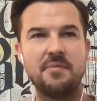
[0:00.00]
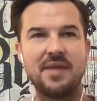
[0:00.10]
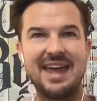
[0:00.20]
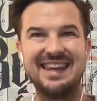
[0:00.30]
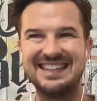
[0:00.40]

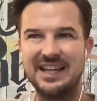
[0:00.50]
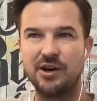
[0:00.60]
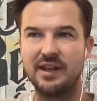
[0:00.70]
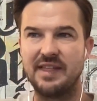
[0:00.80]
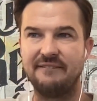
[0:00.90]
And
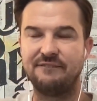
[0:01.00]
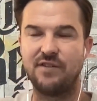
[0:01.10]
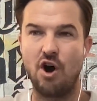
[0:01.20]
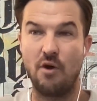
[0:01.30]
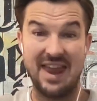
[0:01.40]
literally that
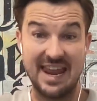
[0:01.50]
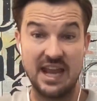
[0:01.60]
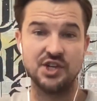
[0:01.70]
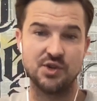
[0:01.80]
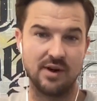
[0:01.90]
fall, that
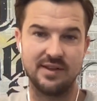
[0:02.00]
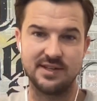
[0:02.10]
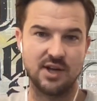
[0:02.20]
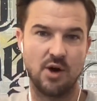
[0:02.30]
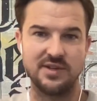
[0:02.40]
injury, this
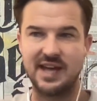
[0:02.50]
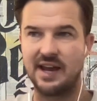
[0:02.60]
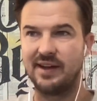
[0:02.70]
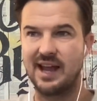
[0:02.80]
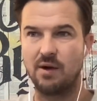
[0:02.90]
is always kind
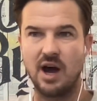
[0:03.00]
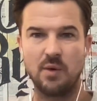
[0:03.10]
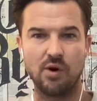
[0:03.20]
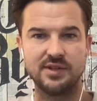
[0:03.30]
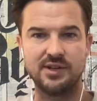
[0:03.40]
of like how God
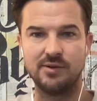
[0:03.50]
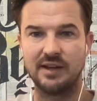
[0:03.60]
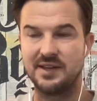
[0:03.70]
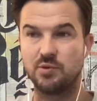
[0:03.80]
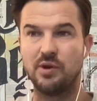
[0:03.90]
works too,
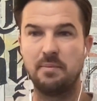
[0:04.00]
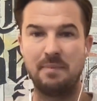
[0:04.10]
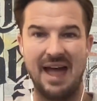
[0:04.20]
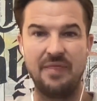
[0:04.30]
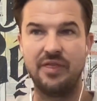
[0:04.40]
like this really
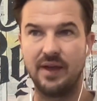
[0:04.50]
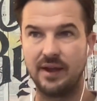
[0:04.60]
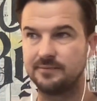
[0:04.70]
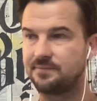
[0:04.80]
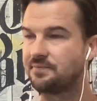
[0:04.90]
bad thing